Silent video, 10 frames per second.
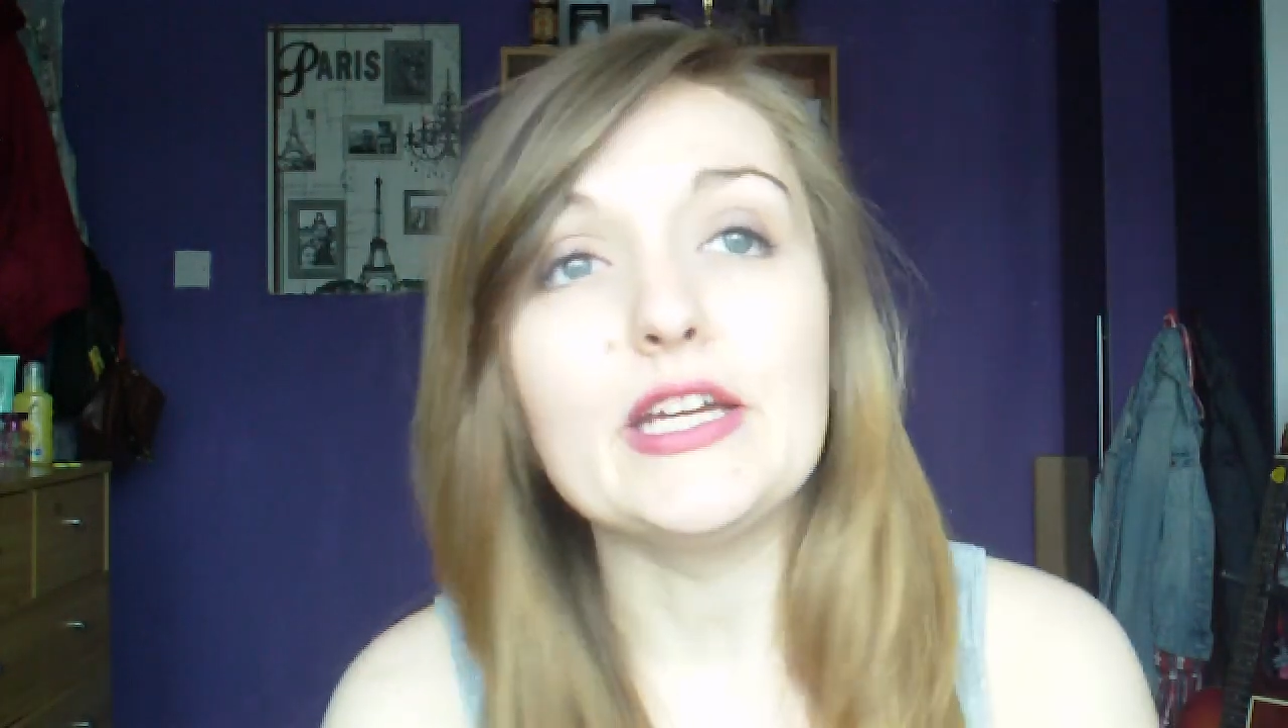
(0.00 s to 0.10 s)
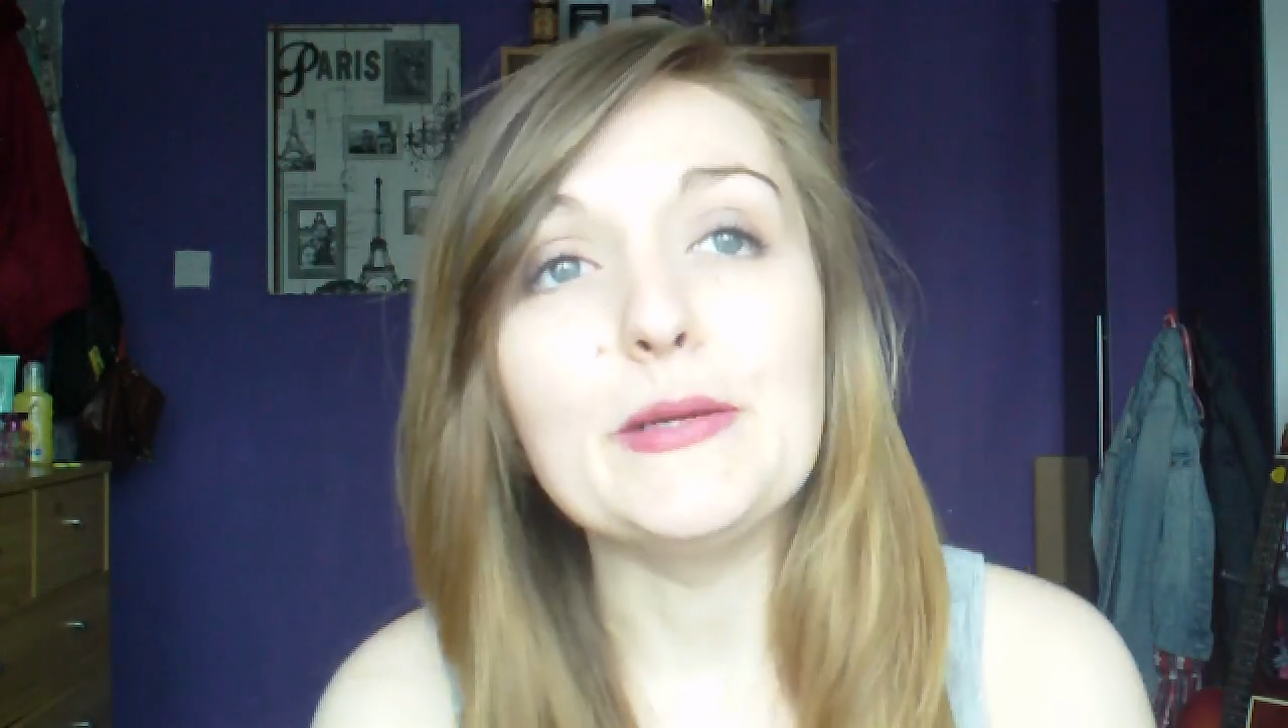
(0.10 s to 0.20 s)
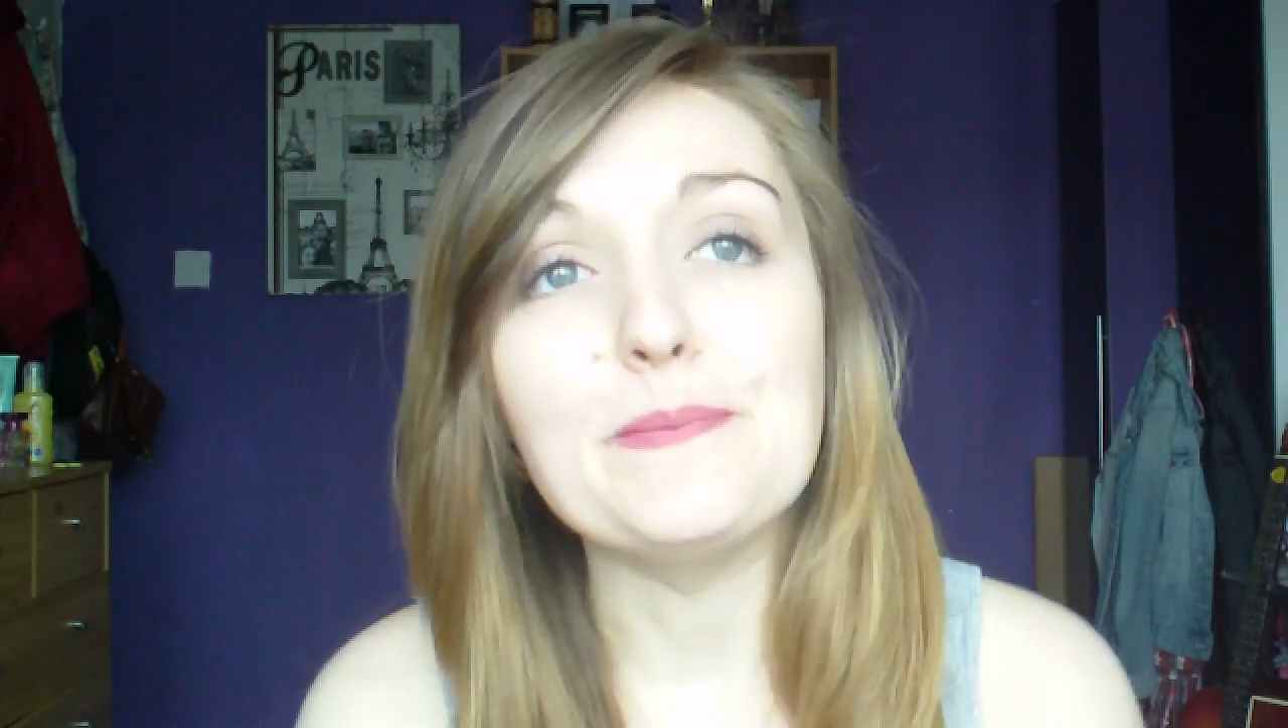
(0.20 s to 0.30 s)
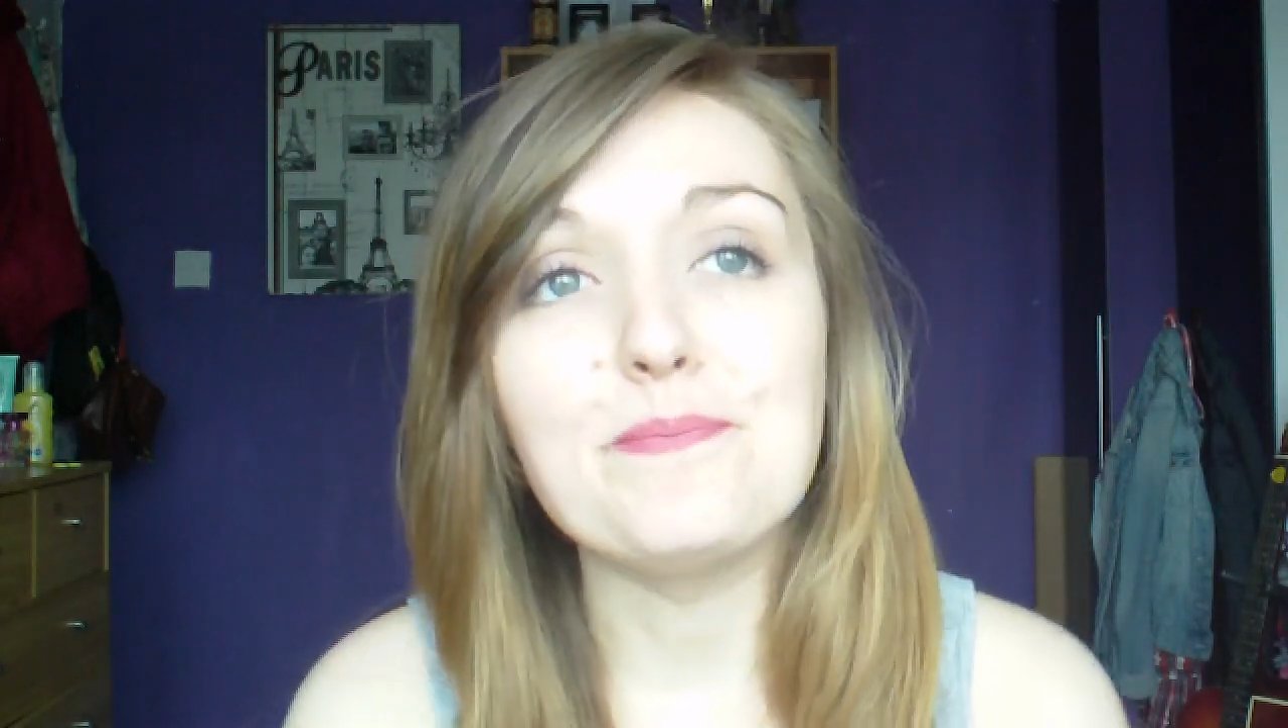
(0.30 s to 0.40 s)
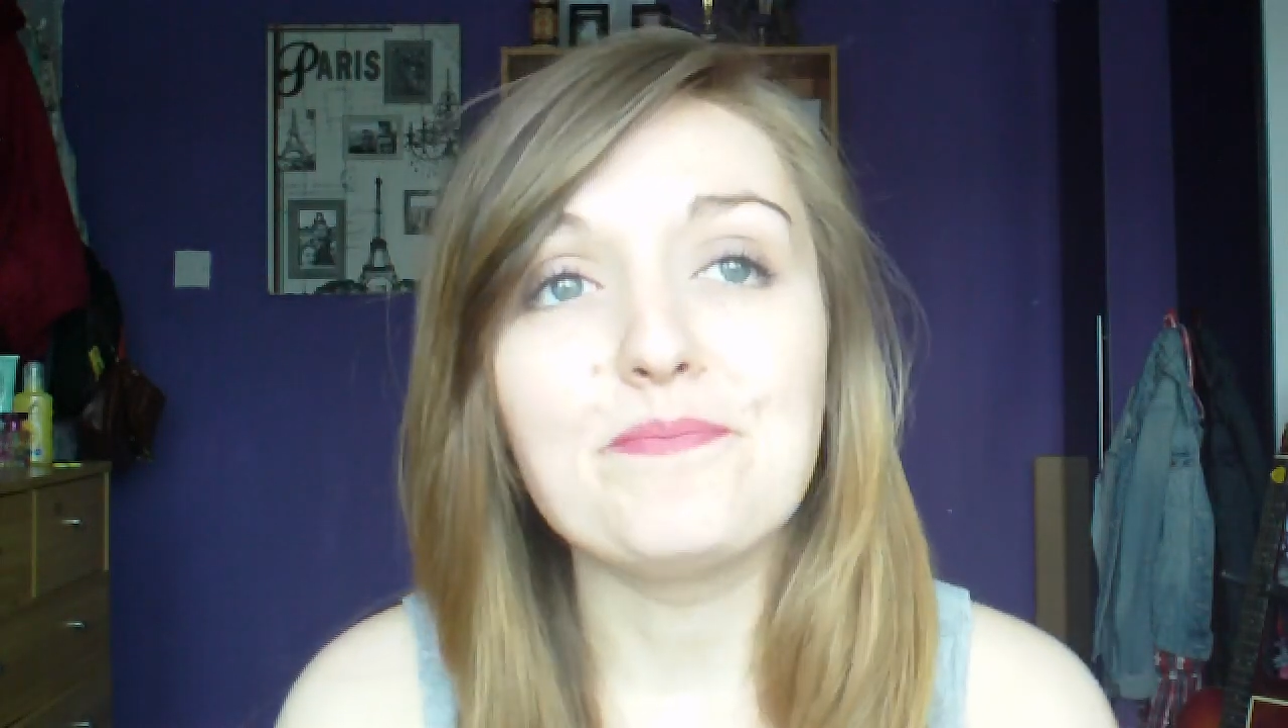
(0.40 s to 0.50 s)

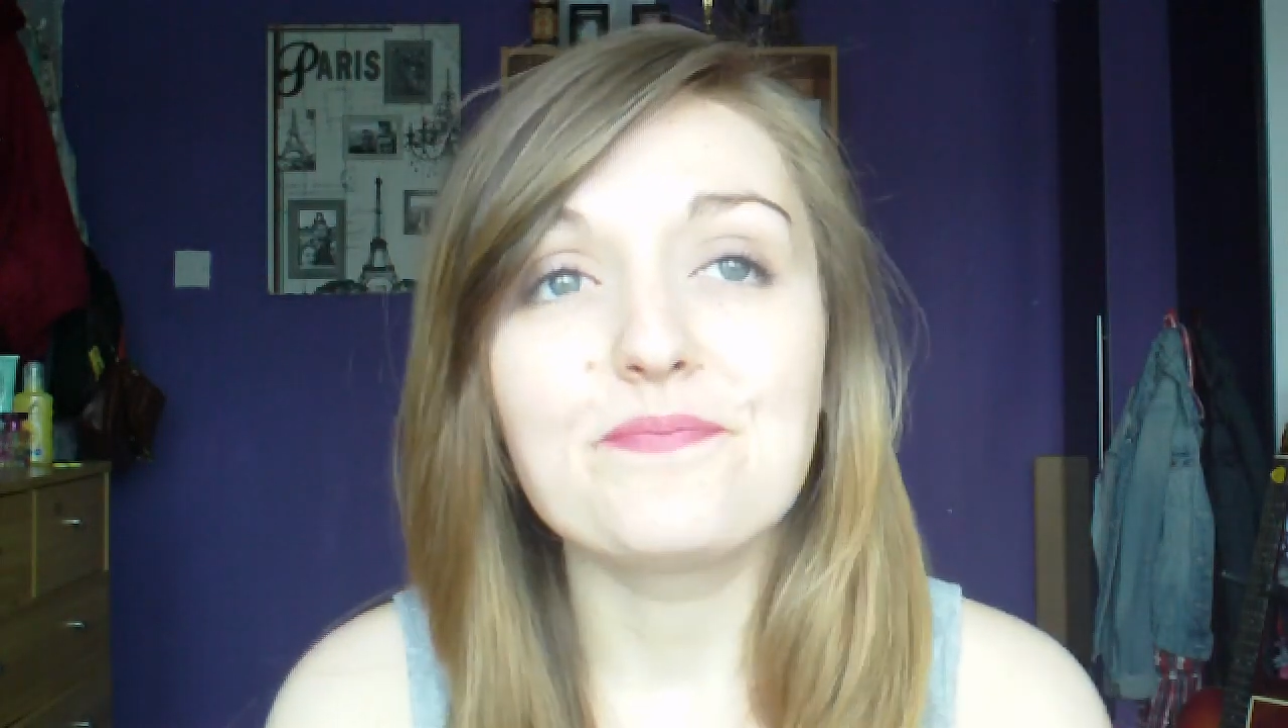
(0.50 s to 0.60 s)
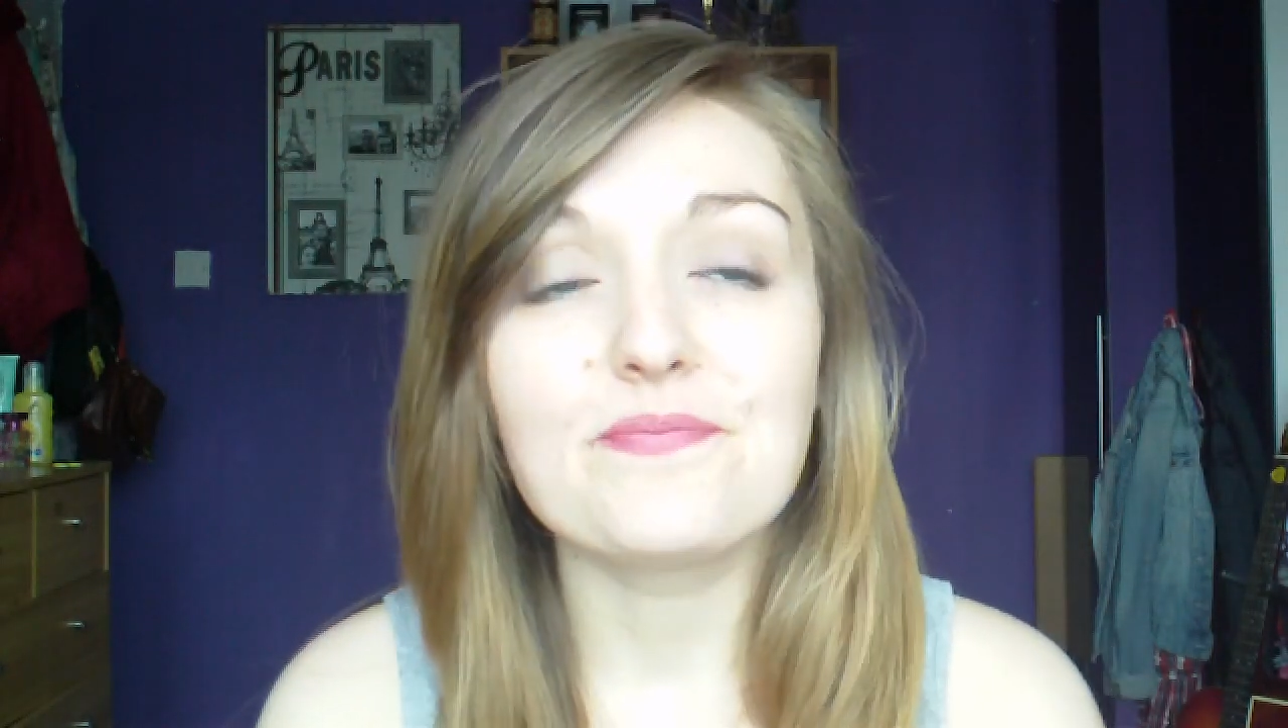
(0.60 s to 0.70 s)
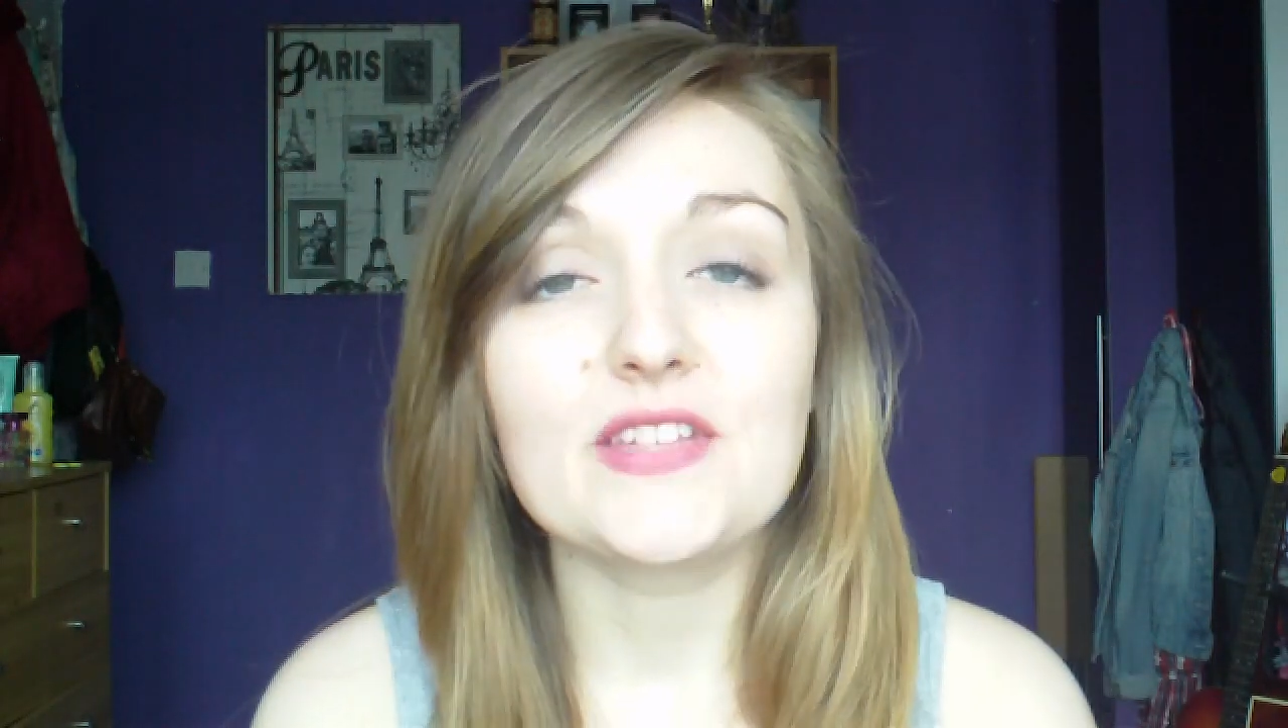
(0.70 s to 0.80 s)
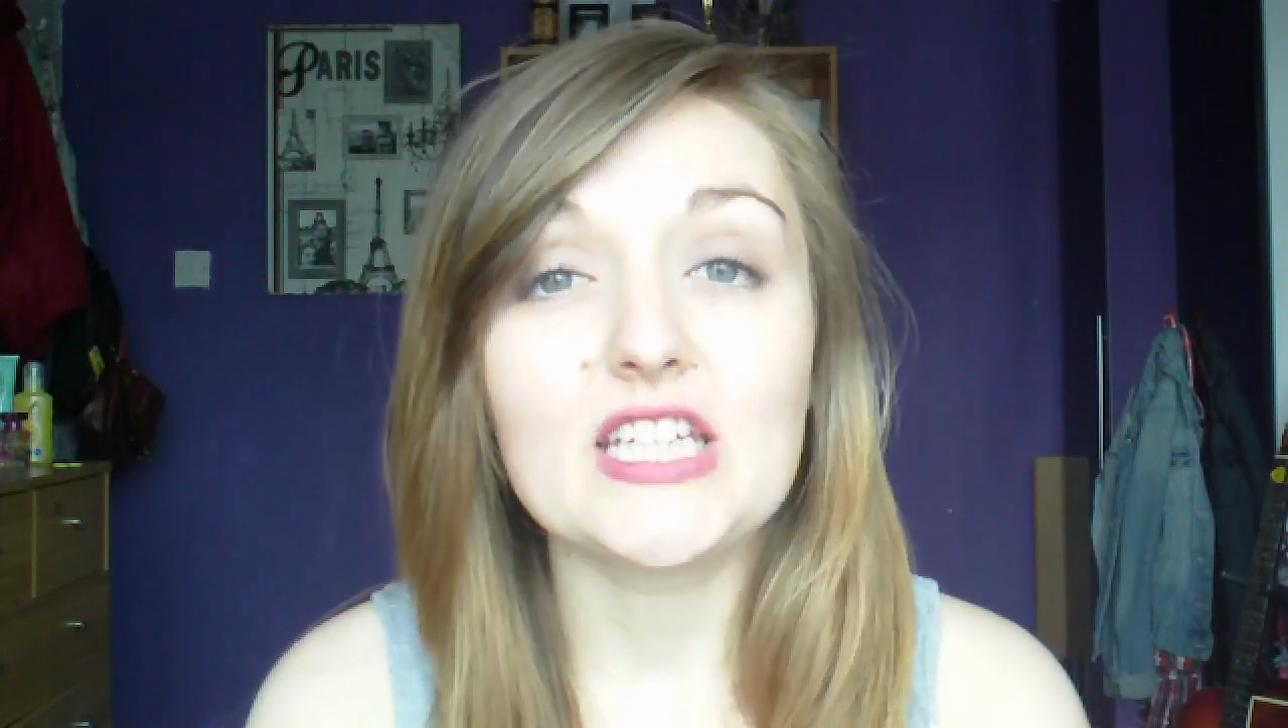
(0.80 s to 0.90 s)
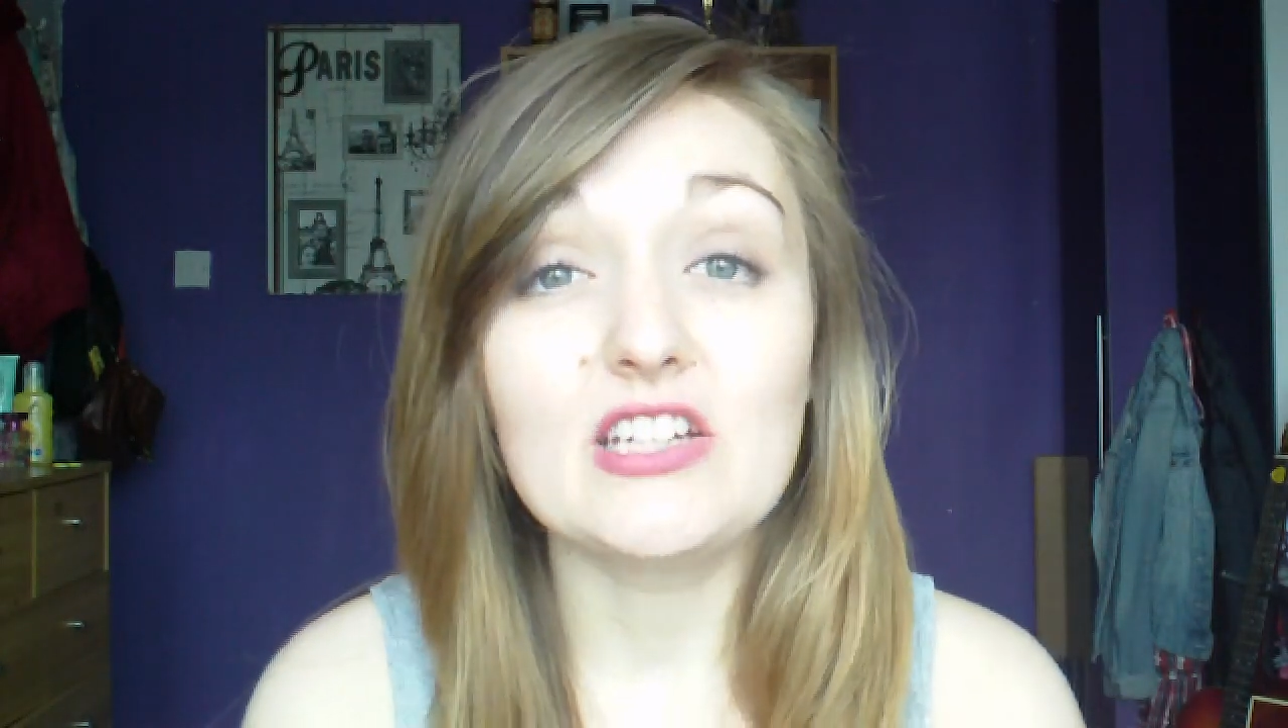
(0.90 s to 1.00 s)

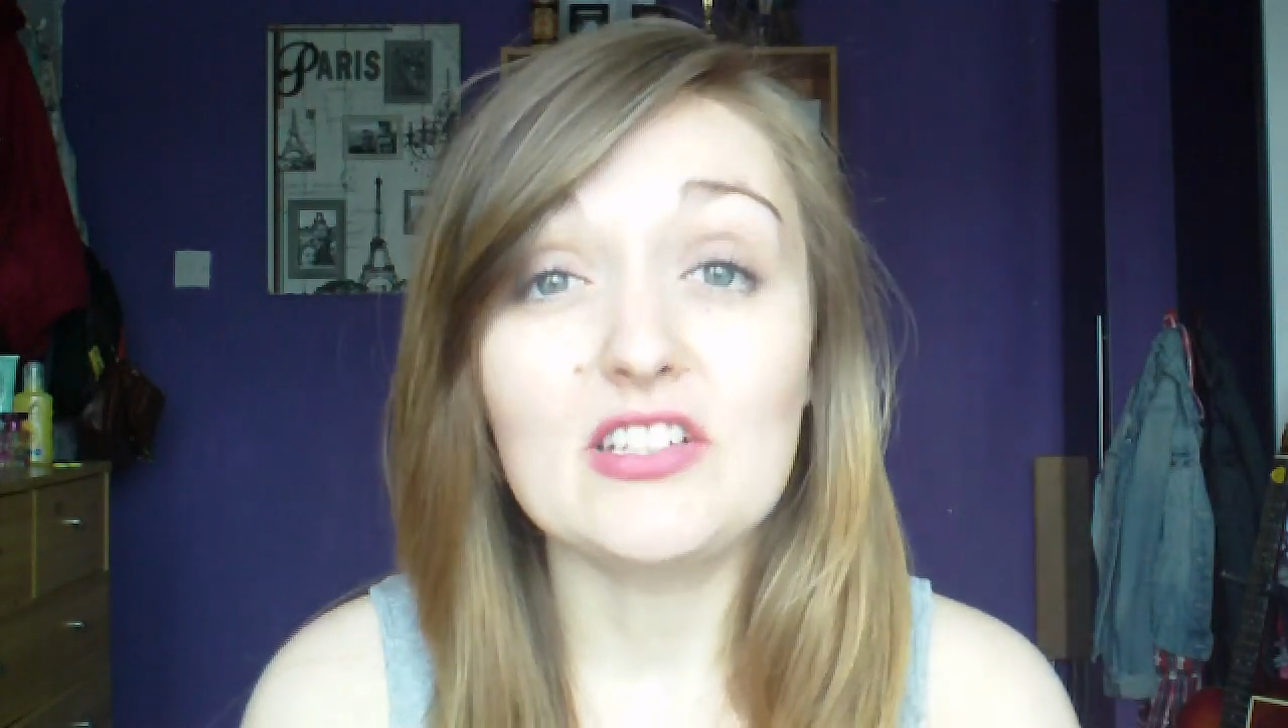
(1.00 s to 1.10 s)
can